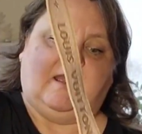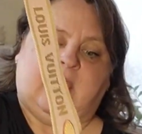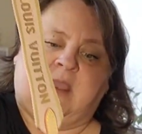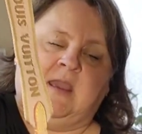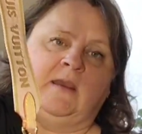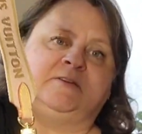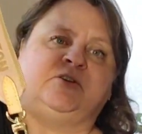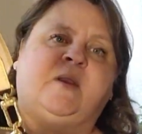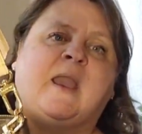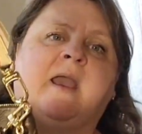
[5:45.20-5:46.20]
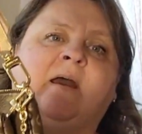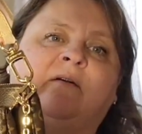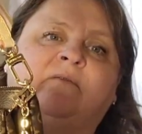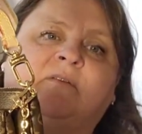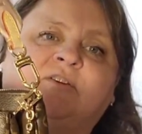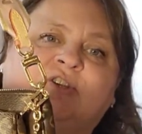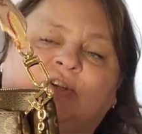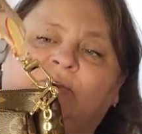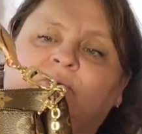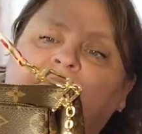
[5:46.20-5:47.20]
And you have
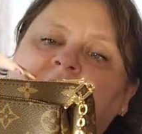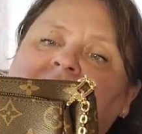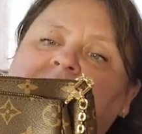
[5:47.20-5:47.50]
two